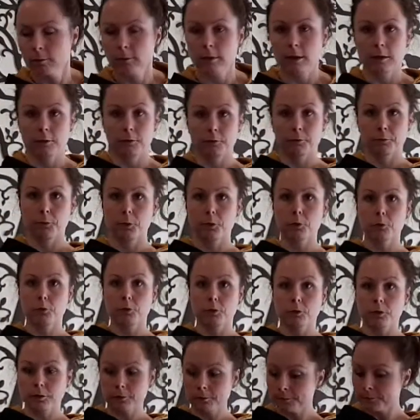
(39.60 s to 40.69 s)
and fruit.
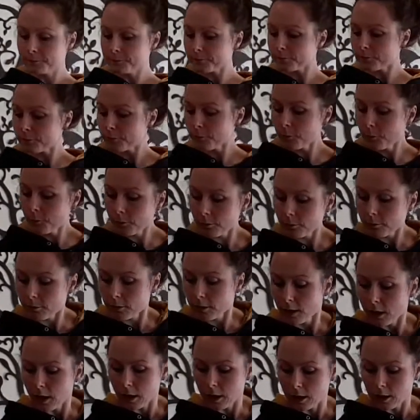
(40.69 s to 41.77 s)

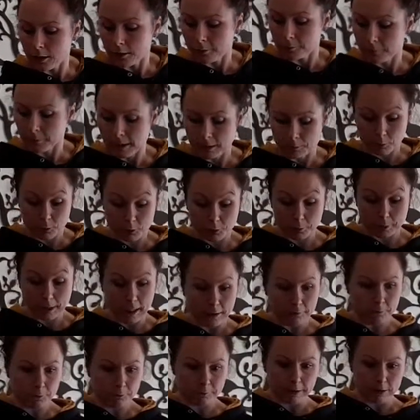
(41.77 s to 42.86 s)
And what do we
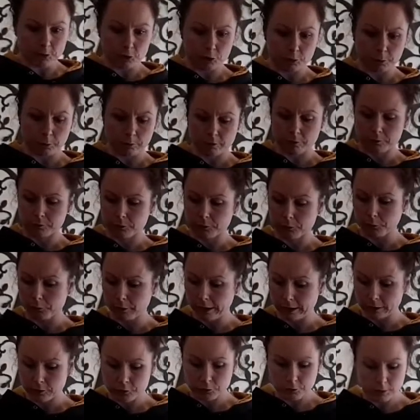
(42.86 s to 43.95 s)
have for vegetables and fruit
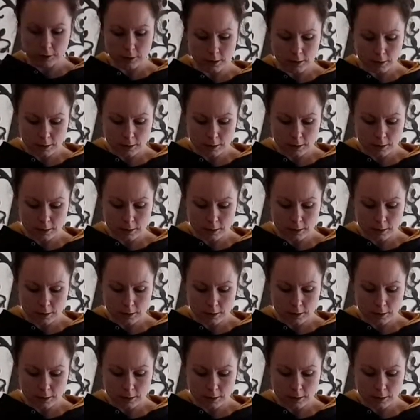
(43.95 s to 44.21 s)
actually?